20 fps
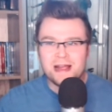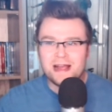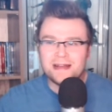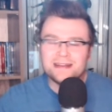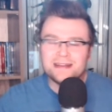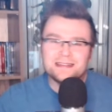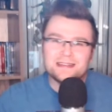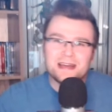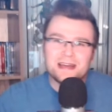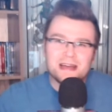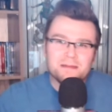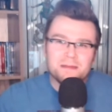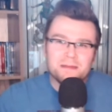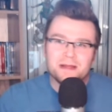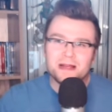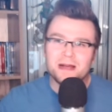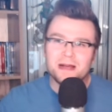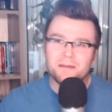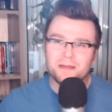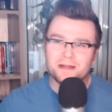And he's kind of
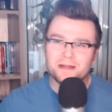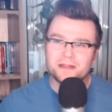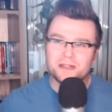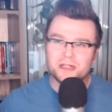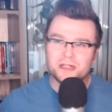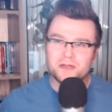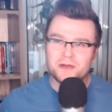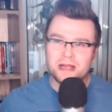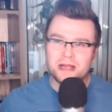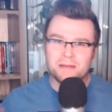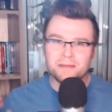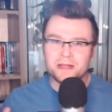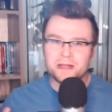become like the new M.